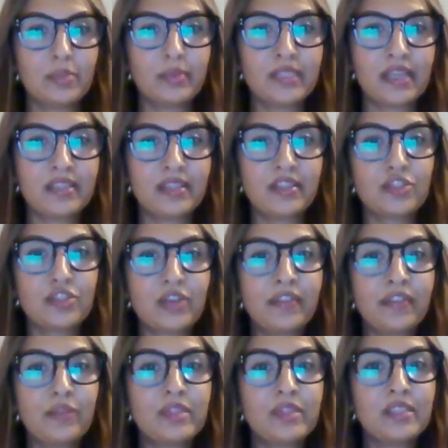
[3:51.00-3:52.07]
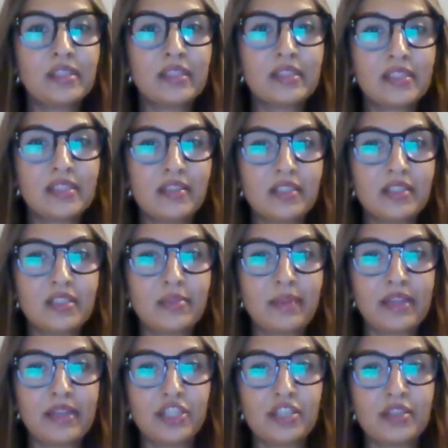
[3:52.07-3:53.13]
Possessing strength and resiliency in these
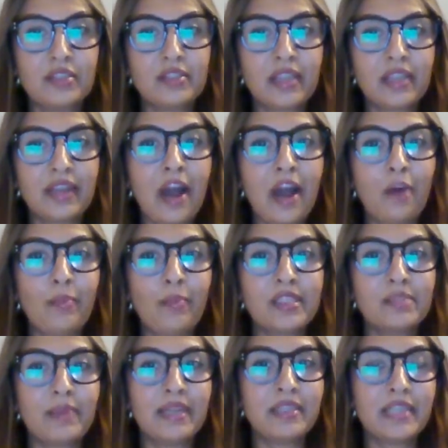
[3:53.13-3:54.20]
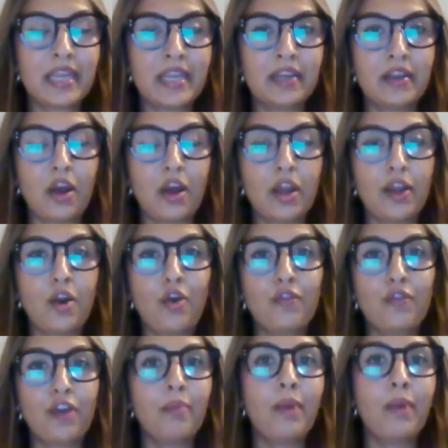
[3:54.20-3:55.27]
dimensions can help us maintain an
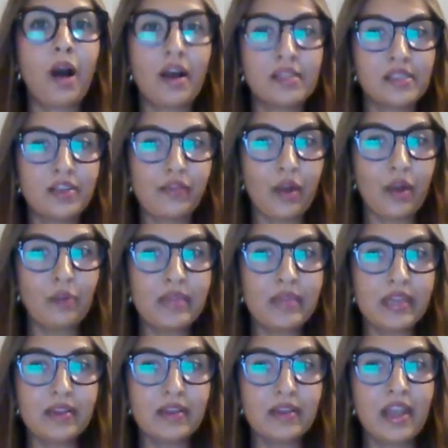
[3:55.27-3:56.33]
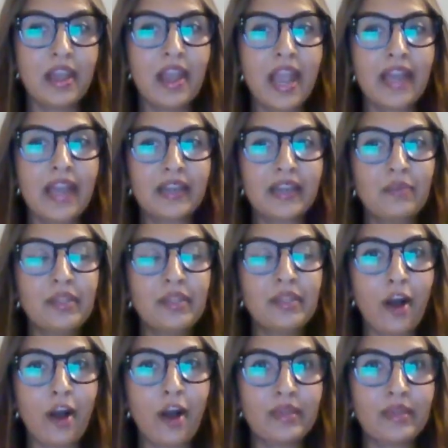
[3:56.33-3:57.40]
overall positive well-being and can really
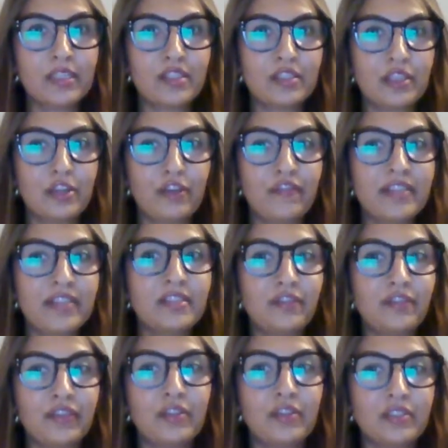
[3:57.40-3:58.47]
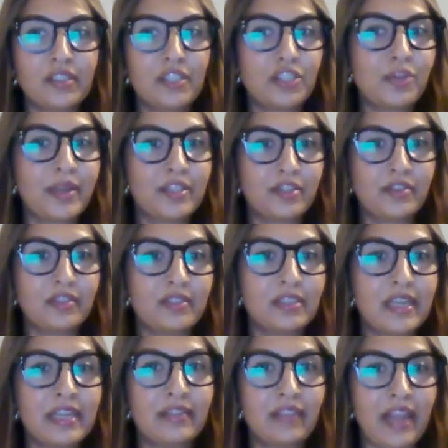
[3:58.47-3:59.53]
help us, face difficult situations
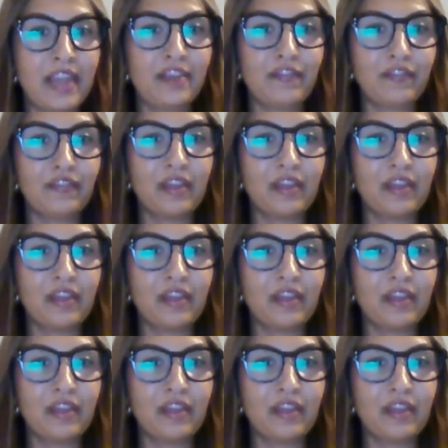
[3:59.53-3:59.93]
in life.